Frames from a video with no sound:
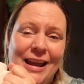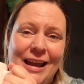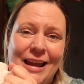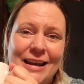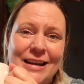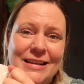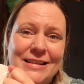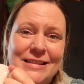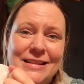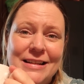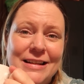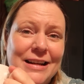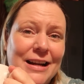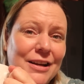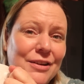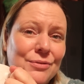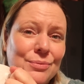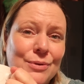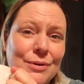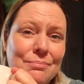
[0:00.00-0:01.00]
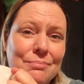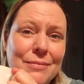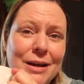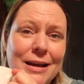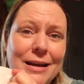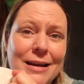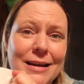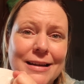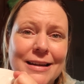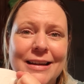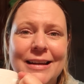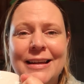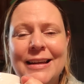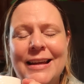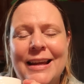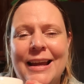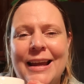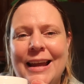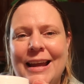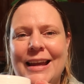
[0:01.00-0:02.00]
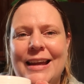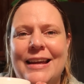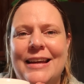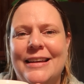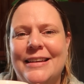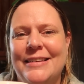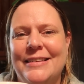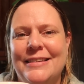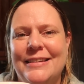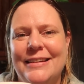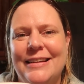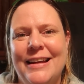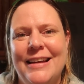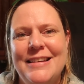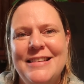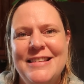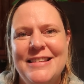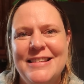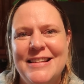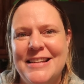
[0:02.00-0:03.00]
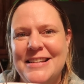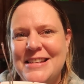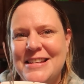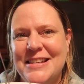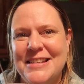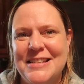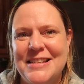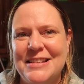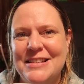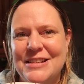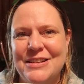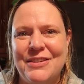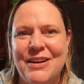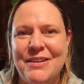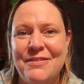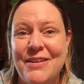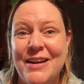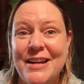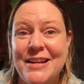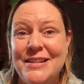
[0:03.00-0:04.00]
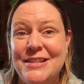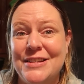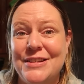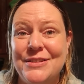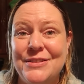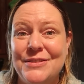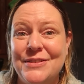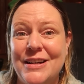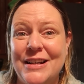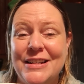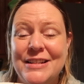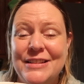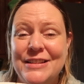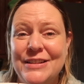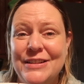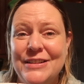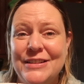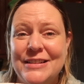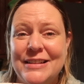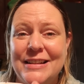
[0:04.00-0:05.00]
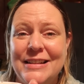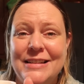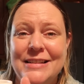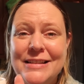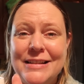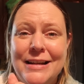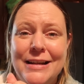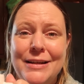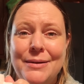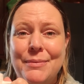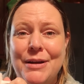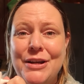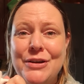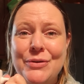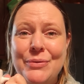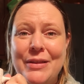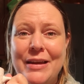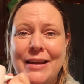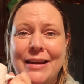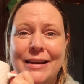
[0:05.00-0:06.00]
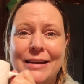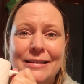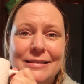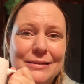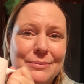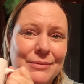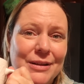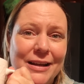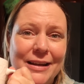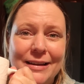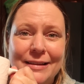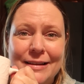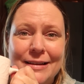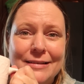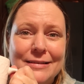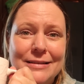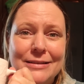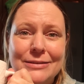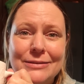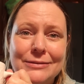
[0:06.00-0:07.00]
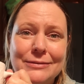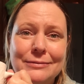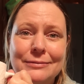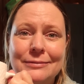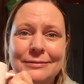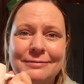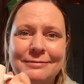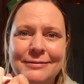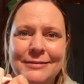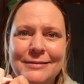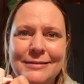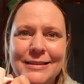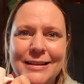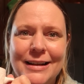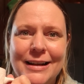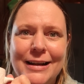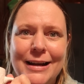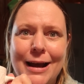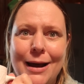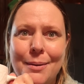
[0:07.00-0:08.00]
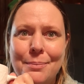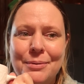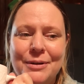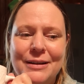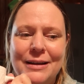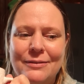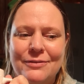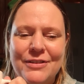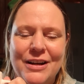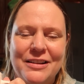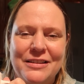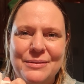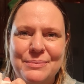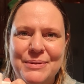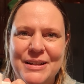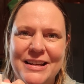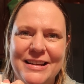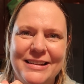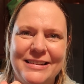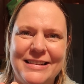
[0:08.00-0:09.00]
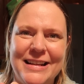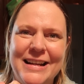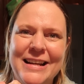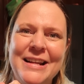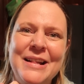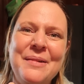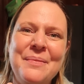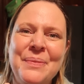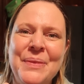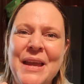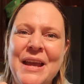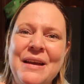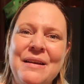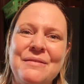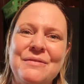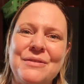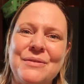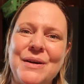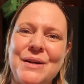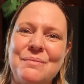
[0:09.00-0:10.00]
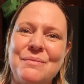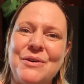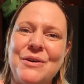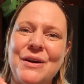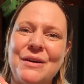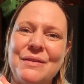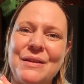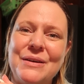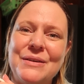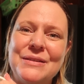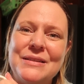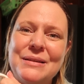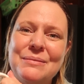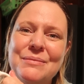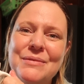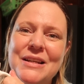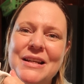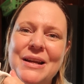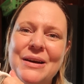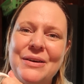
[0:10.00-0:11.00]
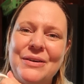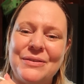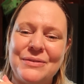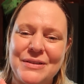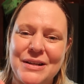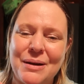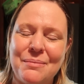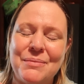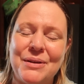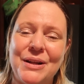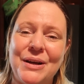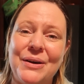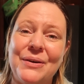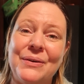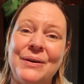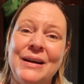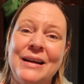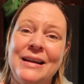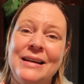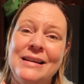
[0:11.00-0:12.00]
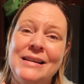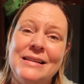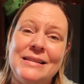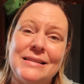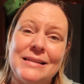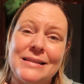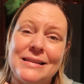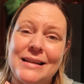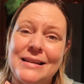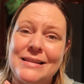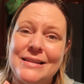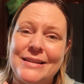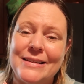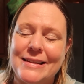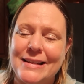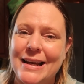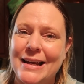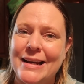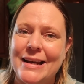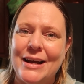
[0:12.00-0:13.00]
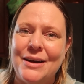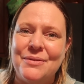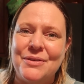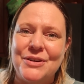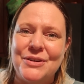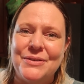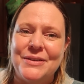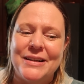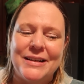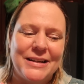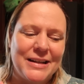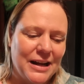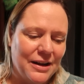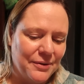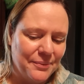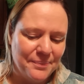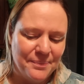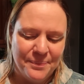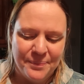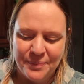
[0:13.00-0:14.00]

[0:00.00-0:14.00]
And it's in a nice warm mug. And yeah, it's a great way to do a dessert. And that's kind of my new thing, is I'm liking these little cup recipes. If you want more of those, let me know down below, since that's just kind of how we're doing it now.